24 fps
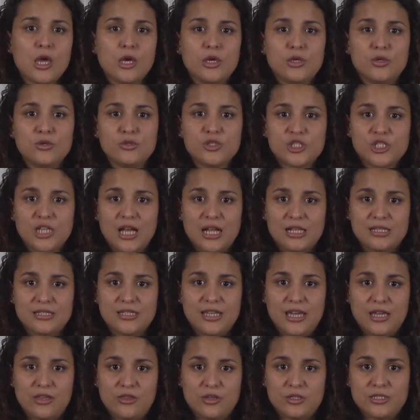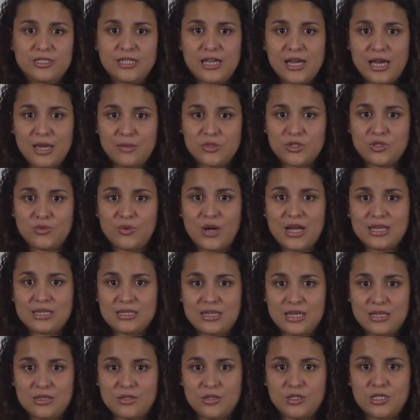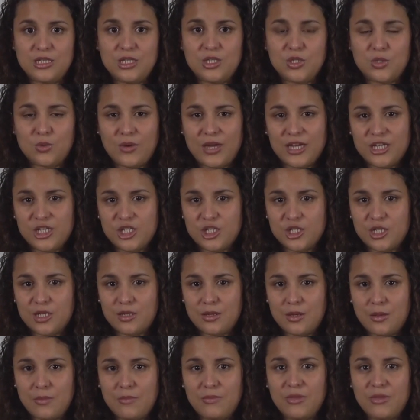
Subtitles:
you shall take the time to assess the situation